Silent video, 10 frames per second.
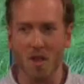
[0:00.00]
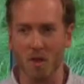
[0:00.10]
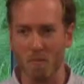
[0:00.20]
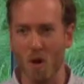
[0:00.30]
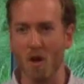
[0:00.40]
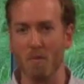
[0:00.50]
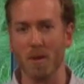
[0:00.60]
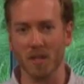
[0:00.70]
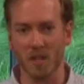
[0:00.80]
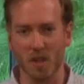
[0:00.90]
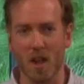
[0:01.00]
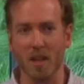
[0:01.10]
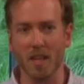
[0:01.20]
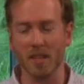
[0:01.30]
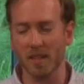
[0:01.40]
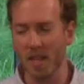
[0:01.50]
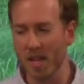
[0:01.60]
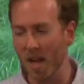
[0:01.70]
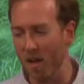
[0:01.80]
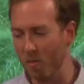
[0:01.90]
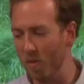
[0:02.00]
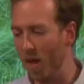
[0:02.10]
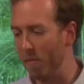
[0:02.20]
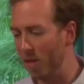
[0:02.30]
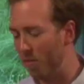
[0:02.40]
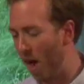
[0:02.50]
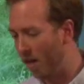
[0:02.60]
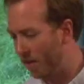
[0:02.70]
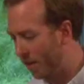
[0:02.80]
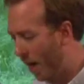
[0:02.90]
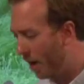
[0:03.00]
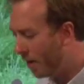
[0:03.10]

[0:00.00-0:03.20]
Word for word: the broader business audience uh, through that best practice guide.